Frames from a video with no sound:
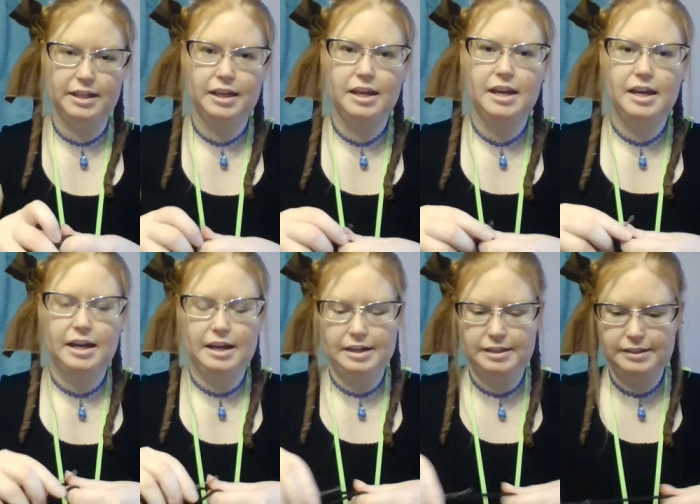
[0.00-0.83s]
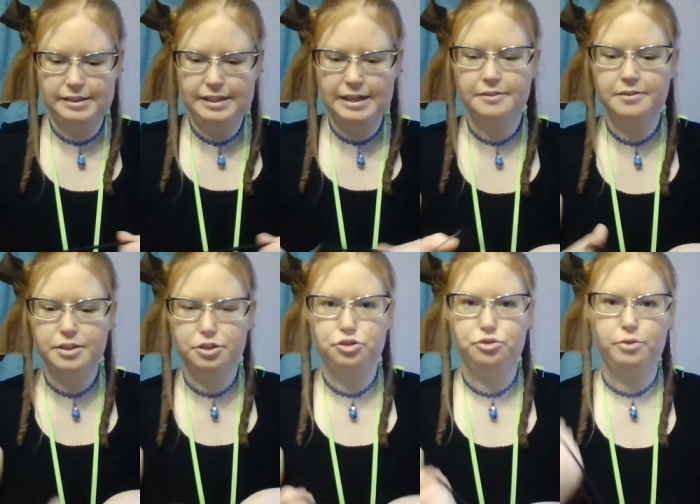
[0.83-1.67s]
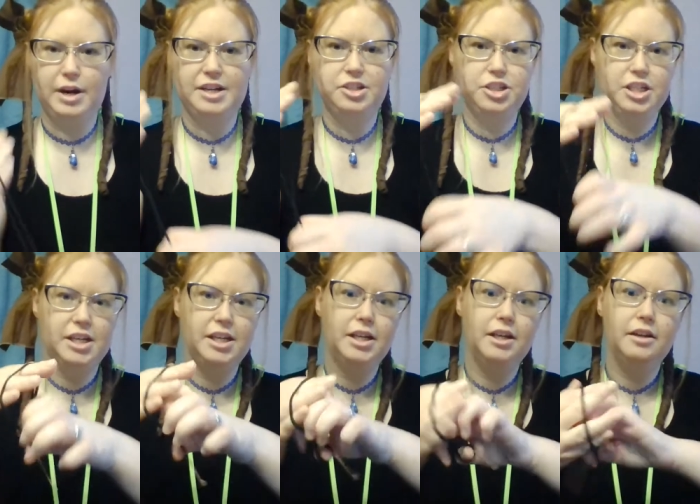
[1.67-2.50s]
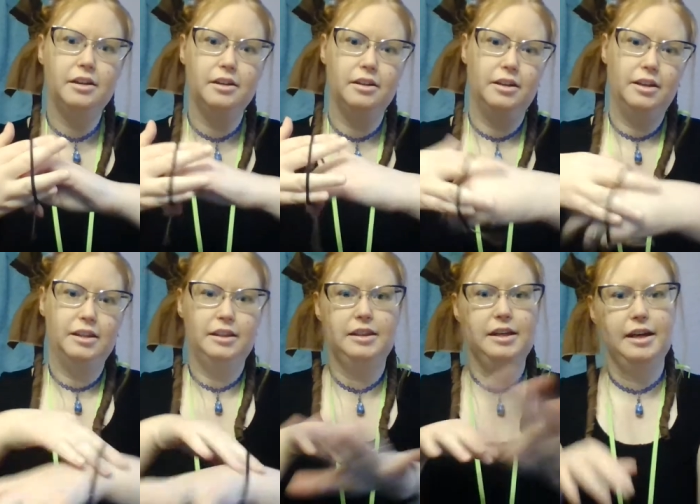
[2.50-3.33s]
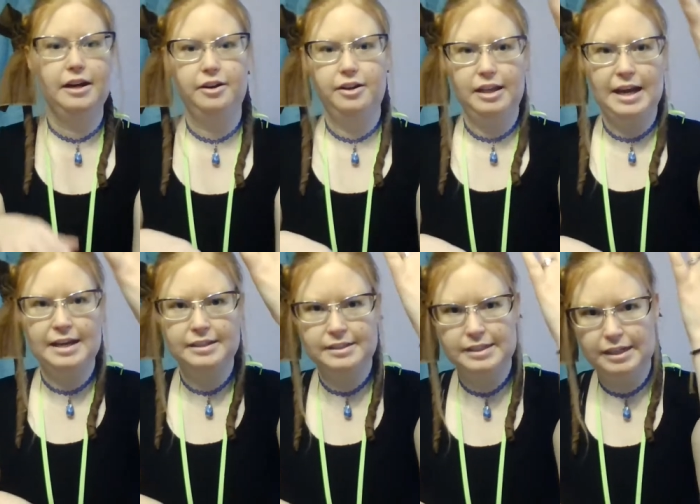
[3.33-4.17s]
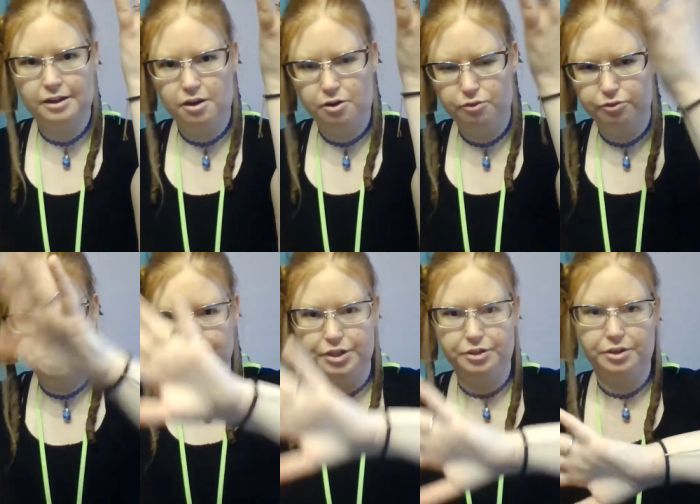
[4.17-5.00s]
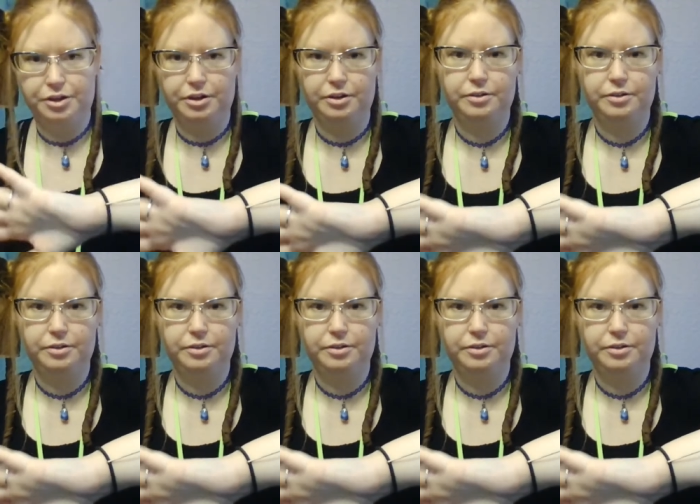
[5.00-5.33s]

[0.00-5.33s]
And instead of stretching the hair elastic over your